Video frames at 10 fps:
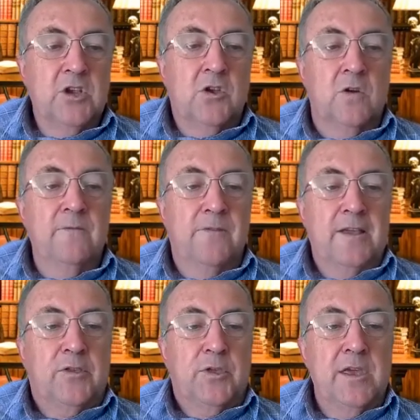So
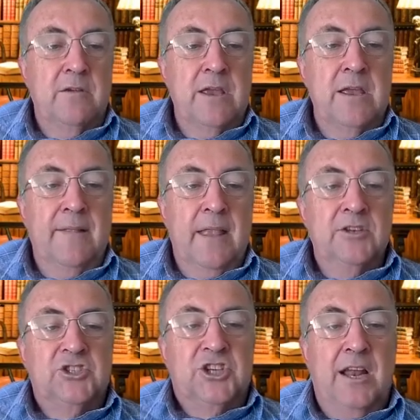conflict theory
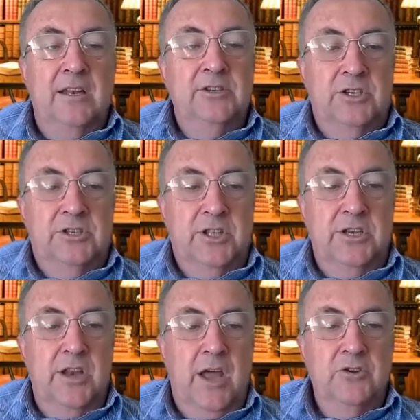challenges the
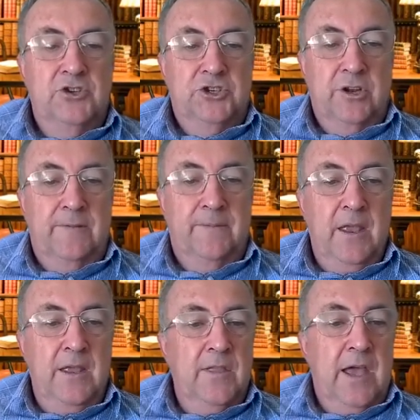notion
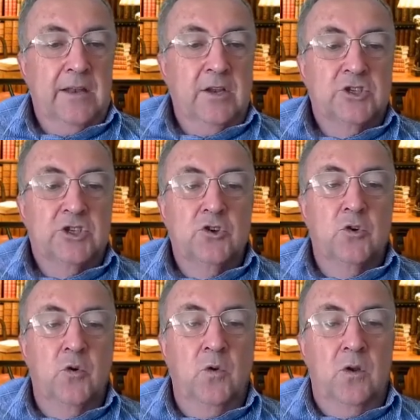that a
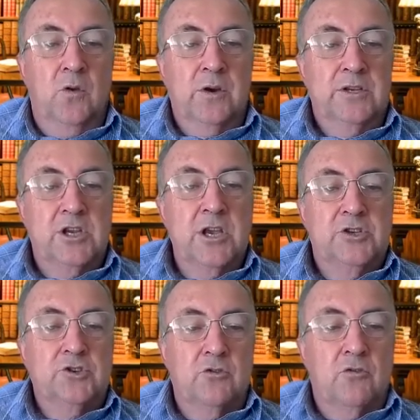school or a
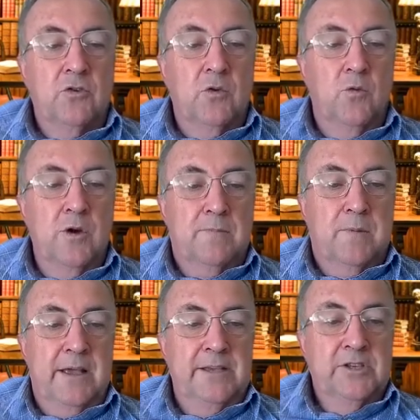teacher or a
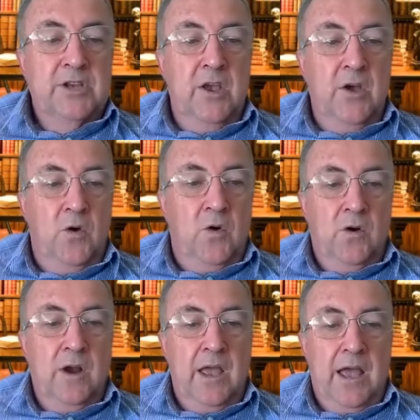workplace
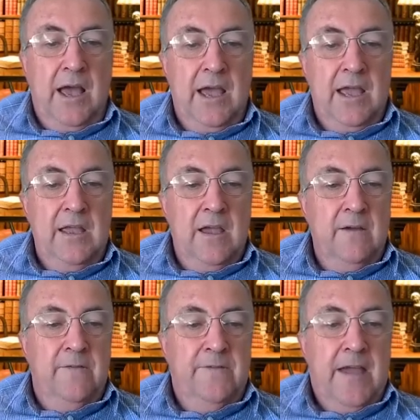or
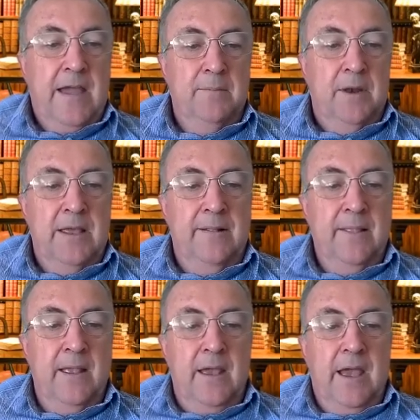a family
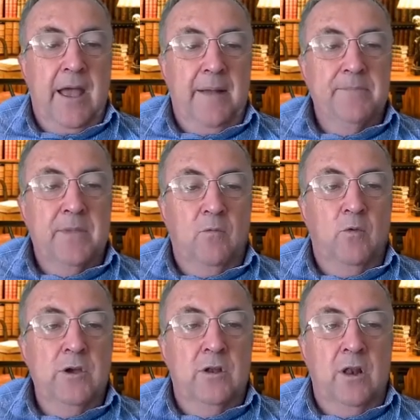
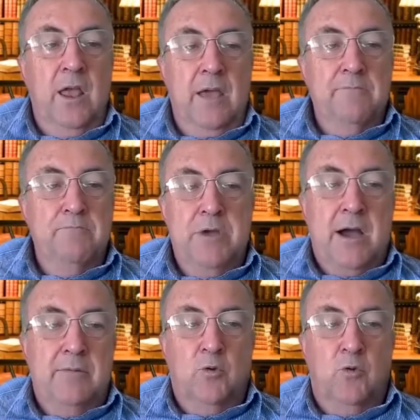will be
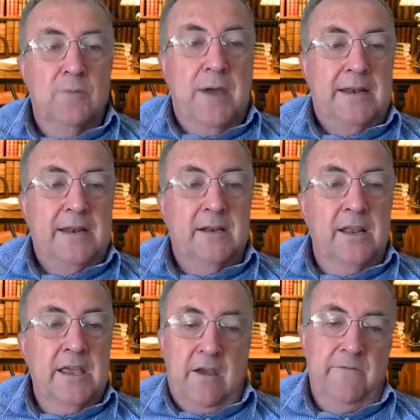able to
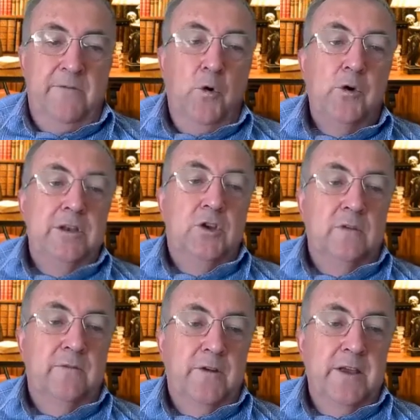automatically avoid
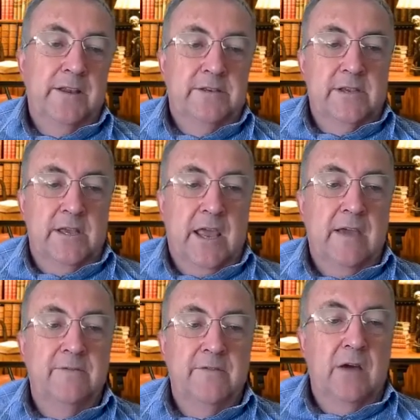conflict and
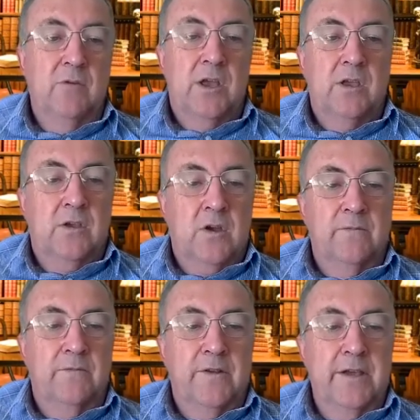have no
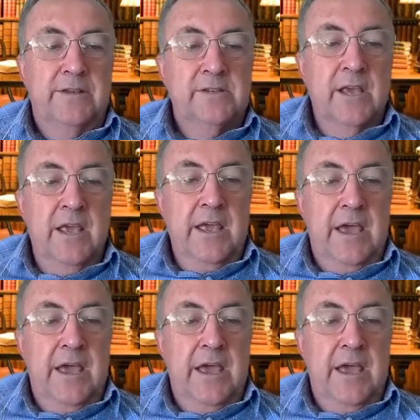conflict.